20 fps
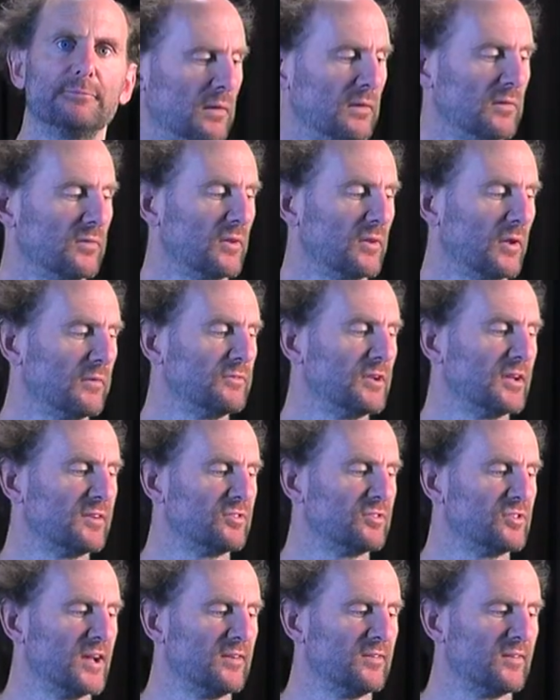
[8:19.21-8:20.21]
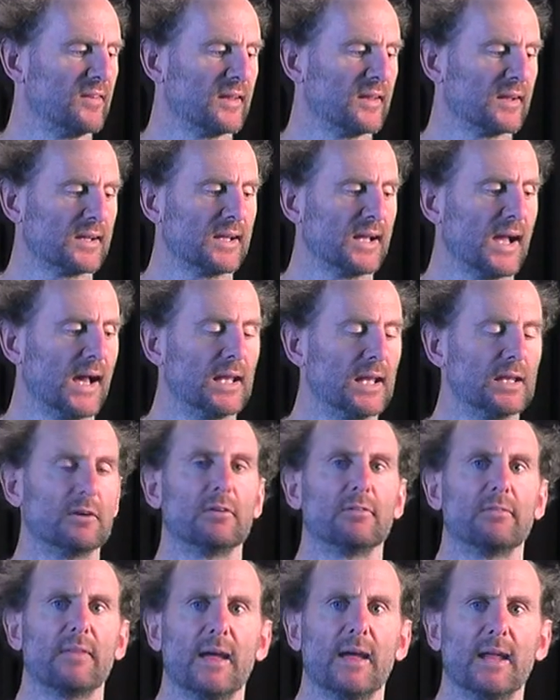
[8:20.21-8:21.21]
So I've just changed the color
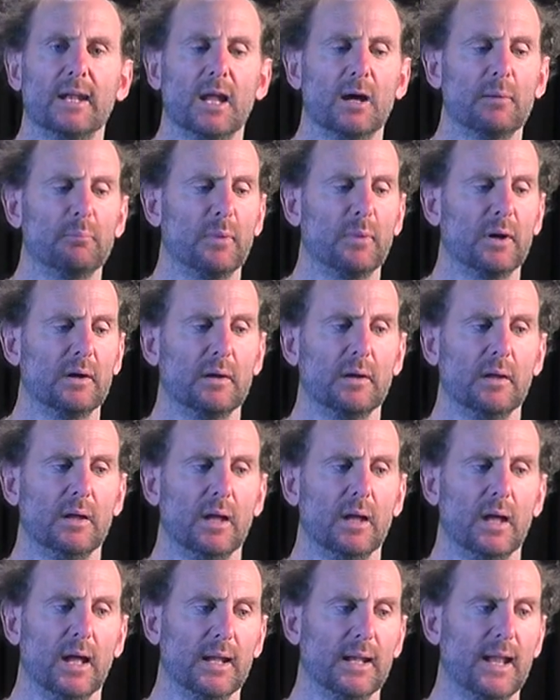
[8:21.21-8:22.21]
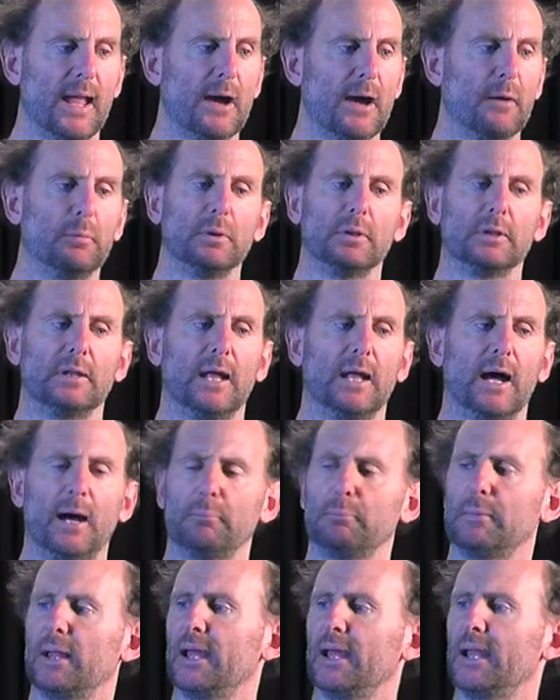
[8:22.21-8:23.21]
of that number, and now we'll
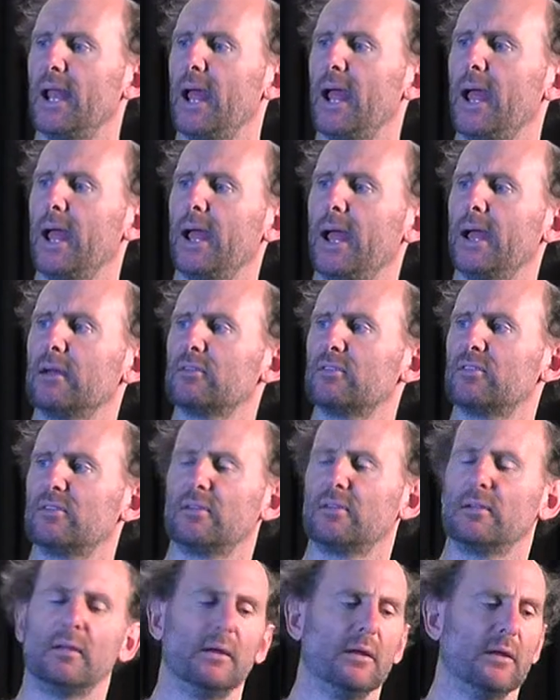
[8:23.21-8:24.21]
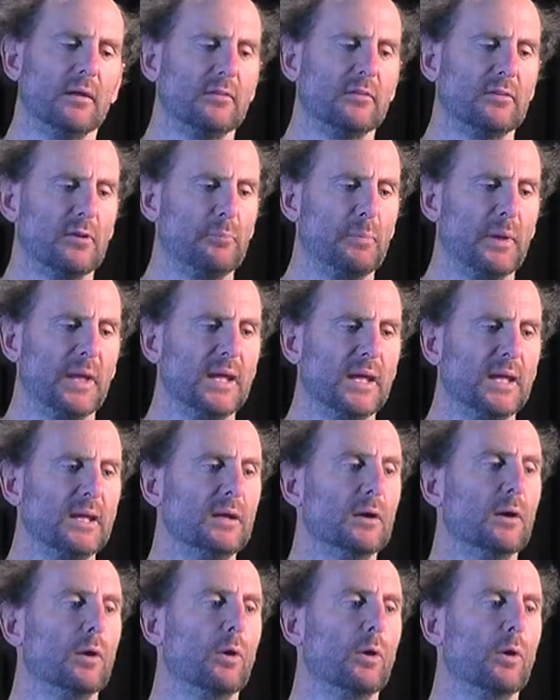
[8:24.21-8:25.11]
update x to be